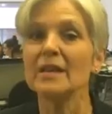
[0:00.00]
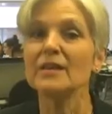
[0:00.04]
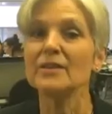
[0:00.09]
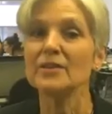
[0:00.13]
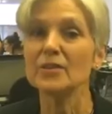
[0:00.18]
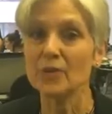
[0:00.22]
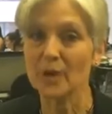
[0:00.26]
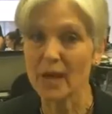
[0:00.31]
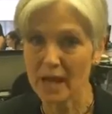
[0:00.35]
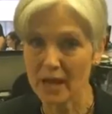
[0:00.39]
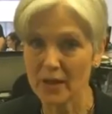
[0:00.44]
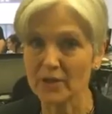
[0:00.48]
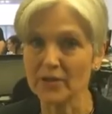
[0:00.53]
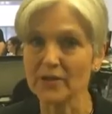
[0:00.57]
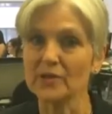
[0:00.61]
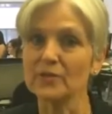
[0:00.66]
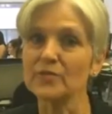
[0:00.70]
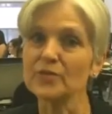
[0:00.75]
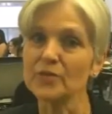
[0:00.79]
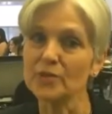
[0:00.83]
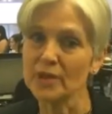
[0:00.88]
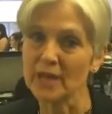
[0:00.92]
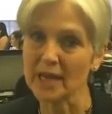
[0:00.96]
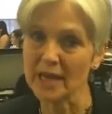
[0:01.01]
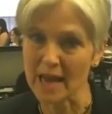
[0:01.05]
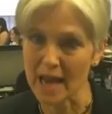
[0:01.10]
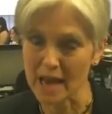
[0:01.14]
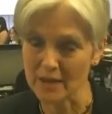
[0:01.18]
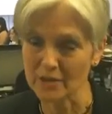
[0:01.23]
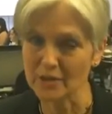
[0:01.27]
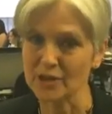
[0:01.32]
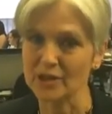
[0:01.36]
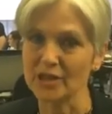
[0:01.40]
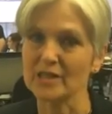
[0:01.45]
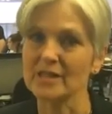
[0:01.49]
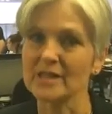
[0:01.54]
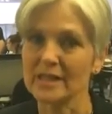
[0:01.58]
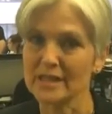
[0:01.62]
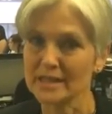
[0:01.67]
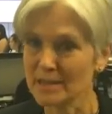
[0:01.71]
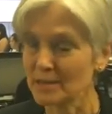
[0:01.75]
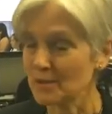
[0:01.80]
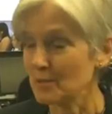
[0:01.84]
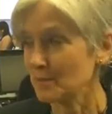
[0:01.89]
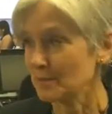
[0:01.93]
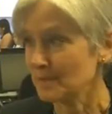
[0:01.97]
to a healthy food and energy
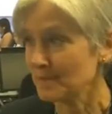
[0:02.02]
system.